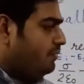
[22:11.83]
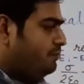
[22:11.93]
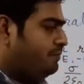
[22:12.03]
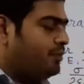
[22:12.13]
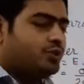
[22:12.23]

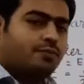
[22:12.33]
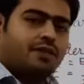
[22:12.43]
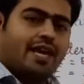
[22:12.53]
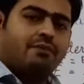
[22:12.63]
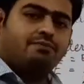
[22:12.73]
Most of
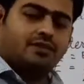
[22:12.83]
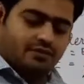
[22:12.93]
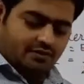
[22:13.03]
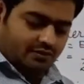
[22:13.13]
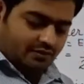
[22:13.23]
the times
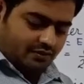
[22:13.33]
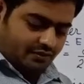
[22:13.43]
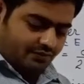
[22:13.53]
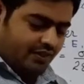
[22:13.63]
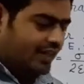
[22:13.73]

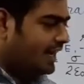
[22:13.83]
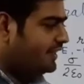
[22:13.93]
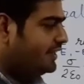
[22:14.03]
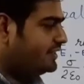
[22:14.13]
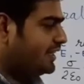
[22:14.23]
we
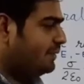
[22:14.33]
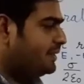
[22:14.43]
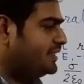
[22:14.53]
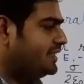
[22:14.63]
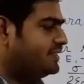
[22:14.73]
get this
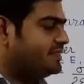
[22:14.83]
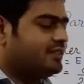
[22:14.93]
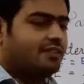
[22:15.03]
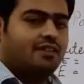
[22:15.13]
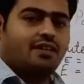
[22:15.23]
capacitance